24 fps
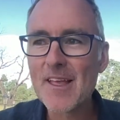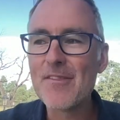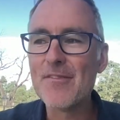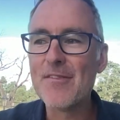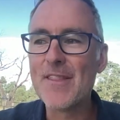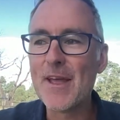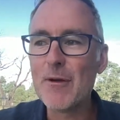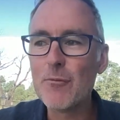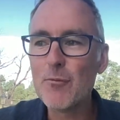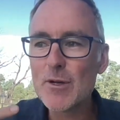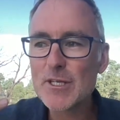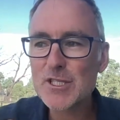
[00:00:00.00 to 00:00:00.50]

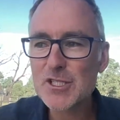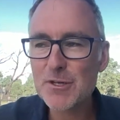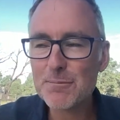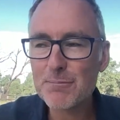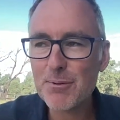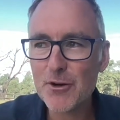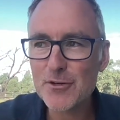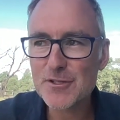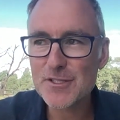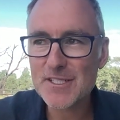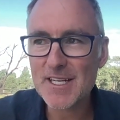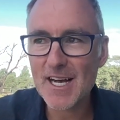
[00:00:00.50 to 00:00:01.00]
Then we're
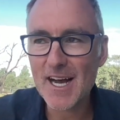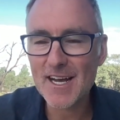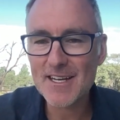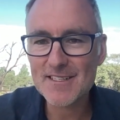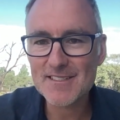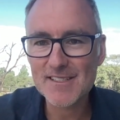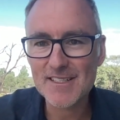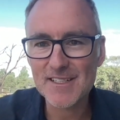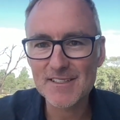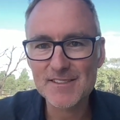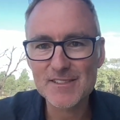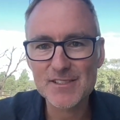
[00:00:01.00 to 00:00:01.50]
supposed to
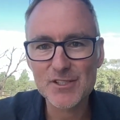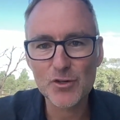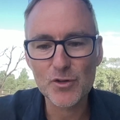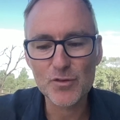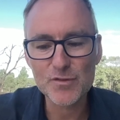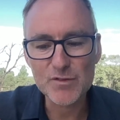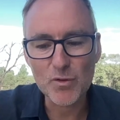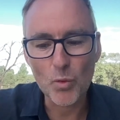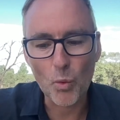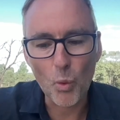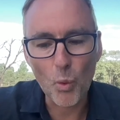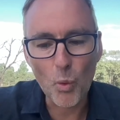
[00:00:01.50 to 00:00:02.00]
ask
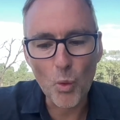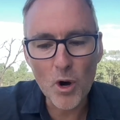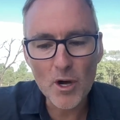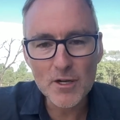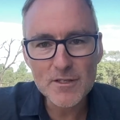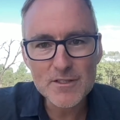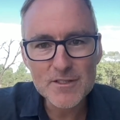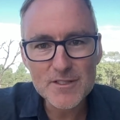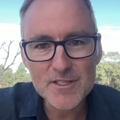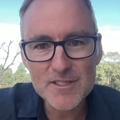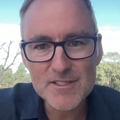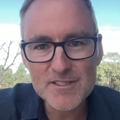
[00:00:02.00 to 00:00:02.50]
ourselves,
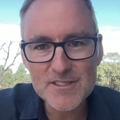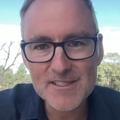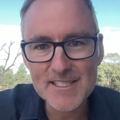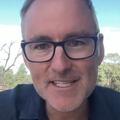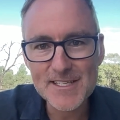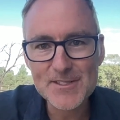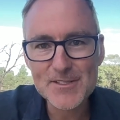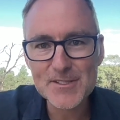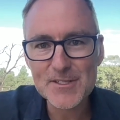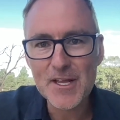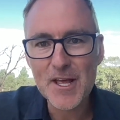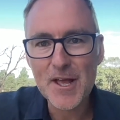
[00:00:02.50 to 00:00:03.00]
what does
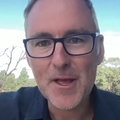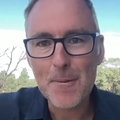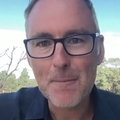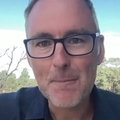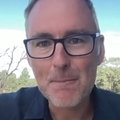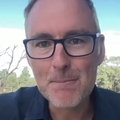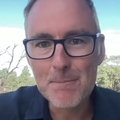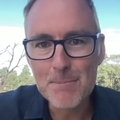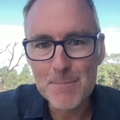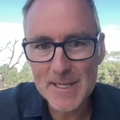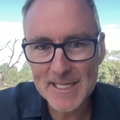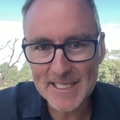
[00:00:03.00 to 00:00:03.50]
this
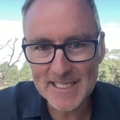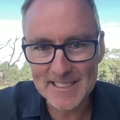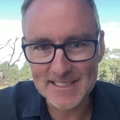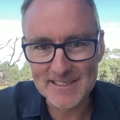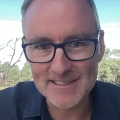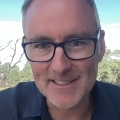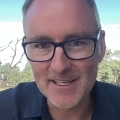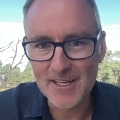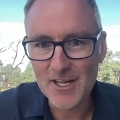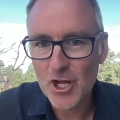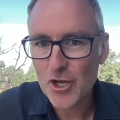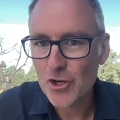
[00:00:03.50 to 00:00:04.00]

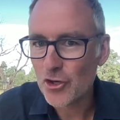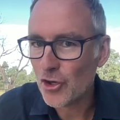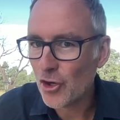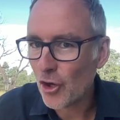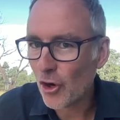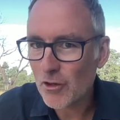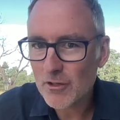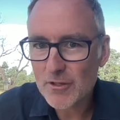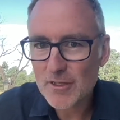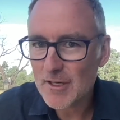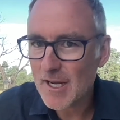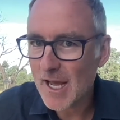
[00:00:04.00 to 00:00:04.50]
mean?
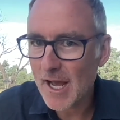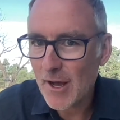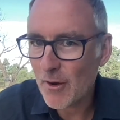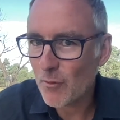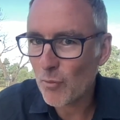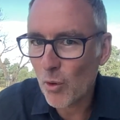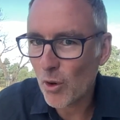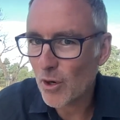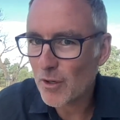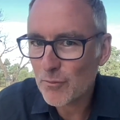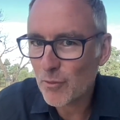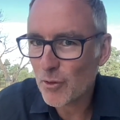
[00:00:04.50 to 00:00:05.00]
Not
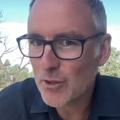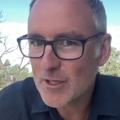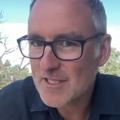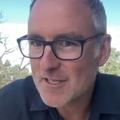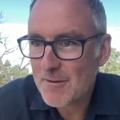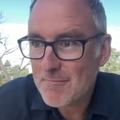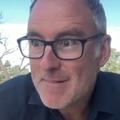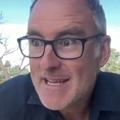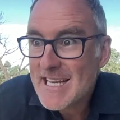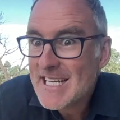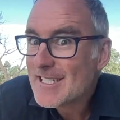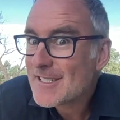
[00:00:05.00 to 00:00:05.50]
what does
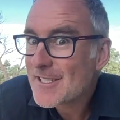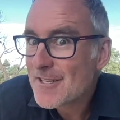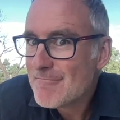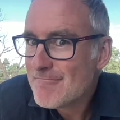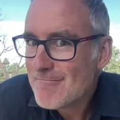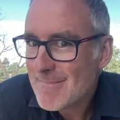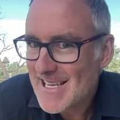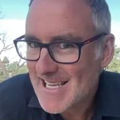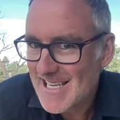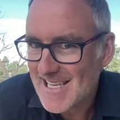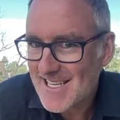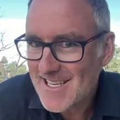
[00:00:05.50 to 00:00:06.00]
it mean to
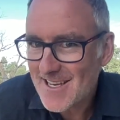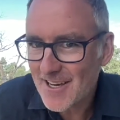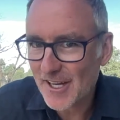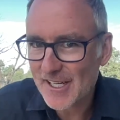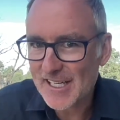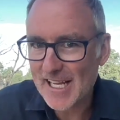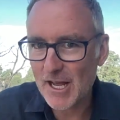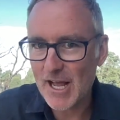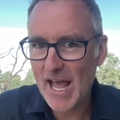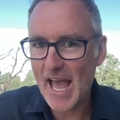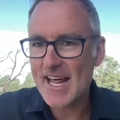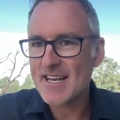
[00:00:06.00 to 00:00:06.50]
me?
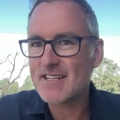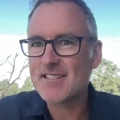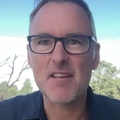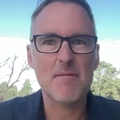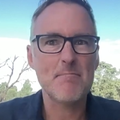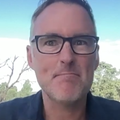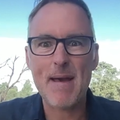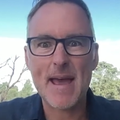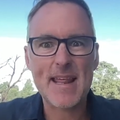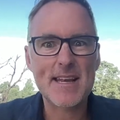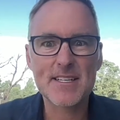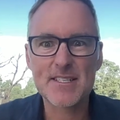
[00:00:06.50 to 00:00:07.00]
Okay, how does it
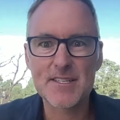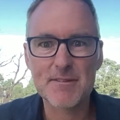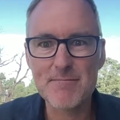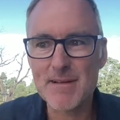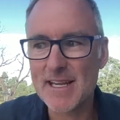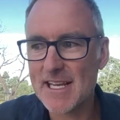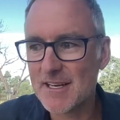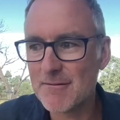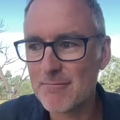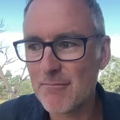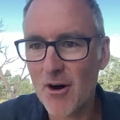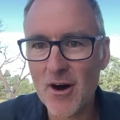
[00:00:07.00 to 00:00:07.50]
matter to
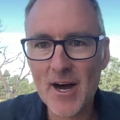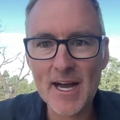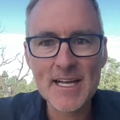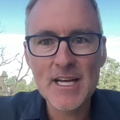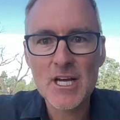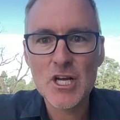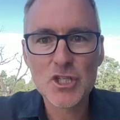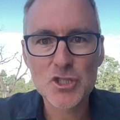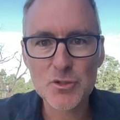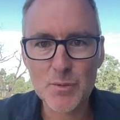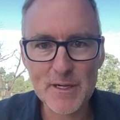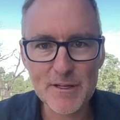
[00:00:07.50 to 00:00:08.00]
me in my
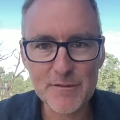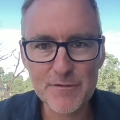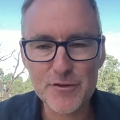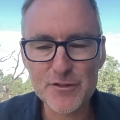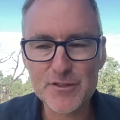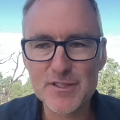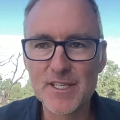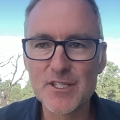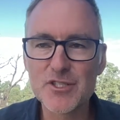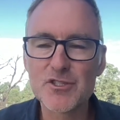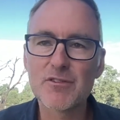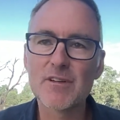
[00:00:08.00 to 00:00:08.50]
21st
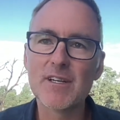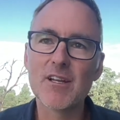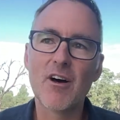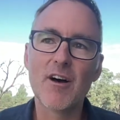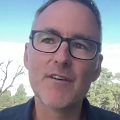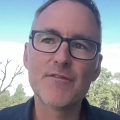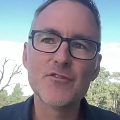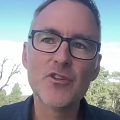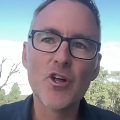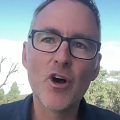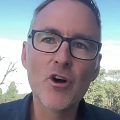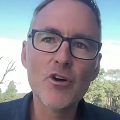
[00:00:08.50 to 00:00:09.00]
century
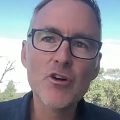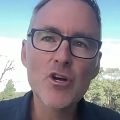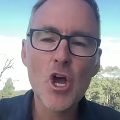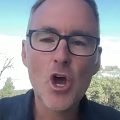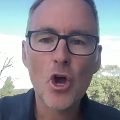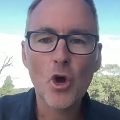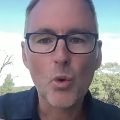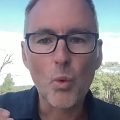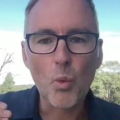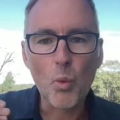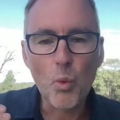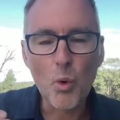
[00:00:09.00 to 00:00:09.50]
life? No,
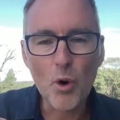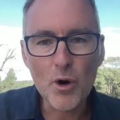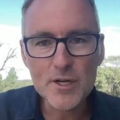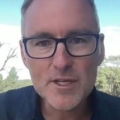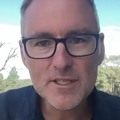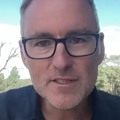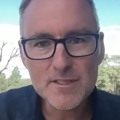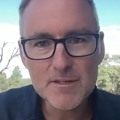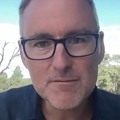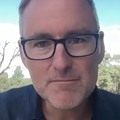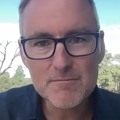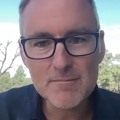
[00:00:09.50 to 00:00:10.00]
what
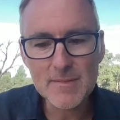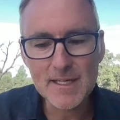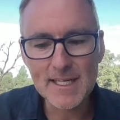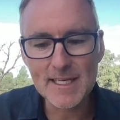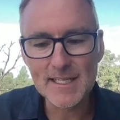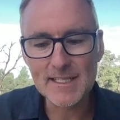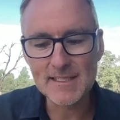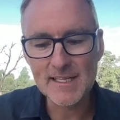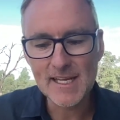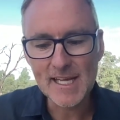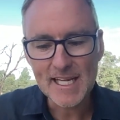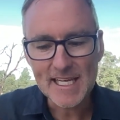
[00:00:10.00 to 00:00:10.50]
does it
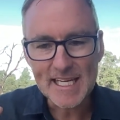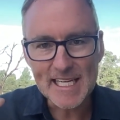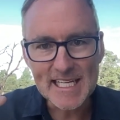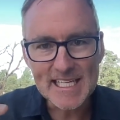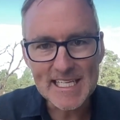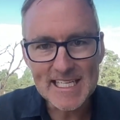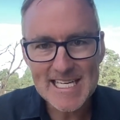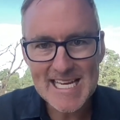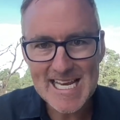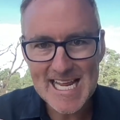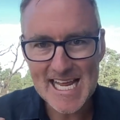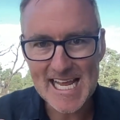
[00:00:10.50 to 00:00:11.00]
mean
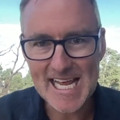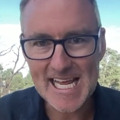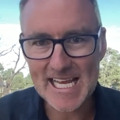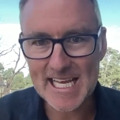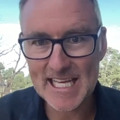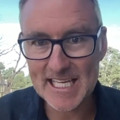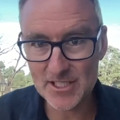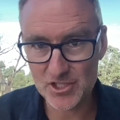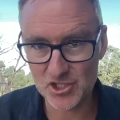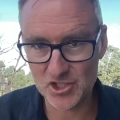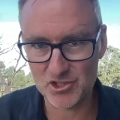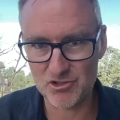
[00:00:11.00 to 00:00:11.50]
in
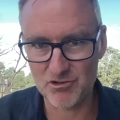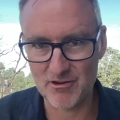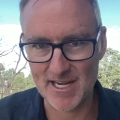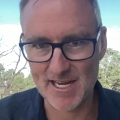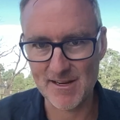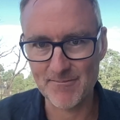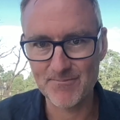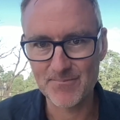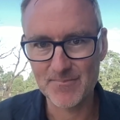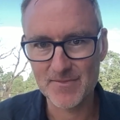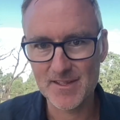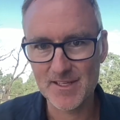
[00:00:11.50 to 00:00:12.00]
history?
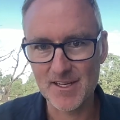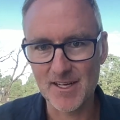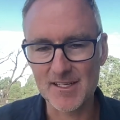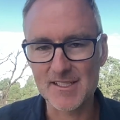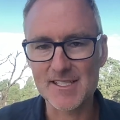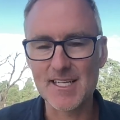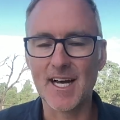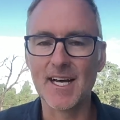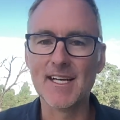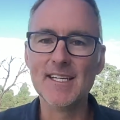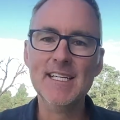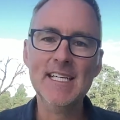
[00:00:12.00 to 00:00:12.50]

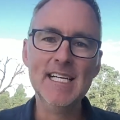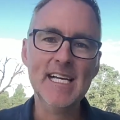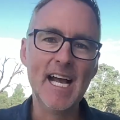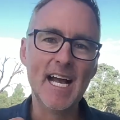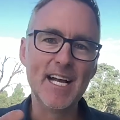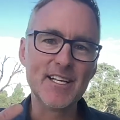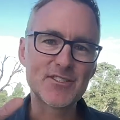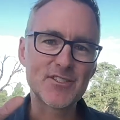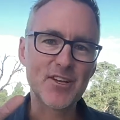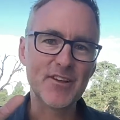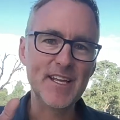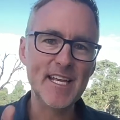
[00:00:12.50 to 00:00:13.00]
Okay,
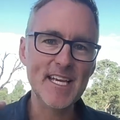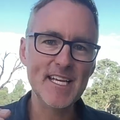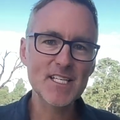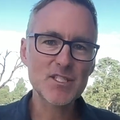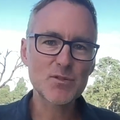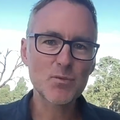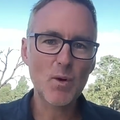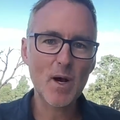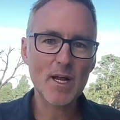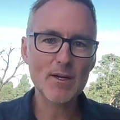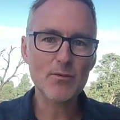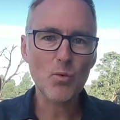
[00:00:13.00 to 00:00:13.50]
and so here's
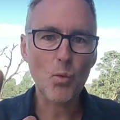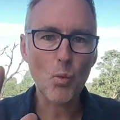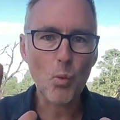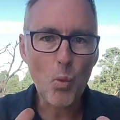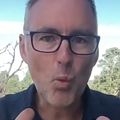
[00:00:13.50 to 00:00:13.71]
one